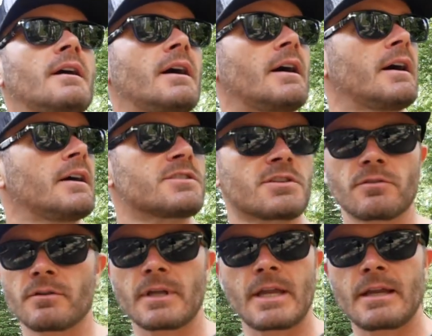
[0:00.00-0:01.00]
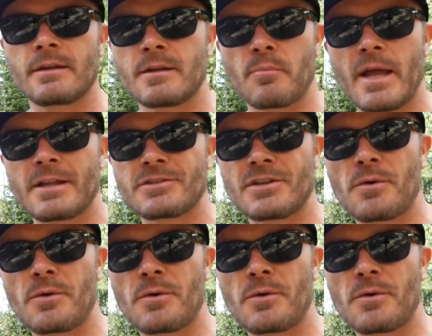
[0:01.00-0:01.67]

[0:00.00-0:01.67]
Uh, it certainly depends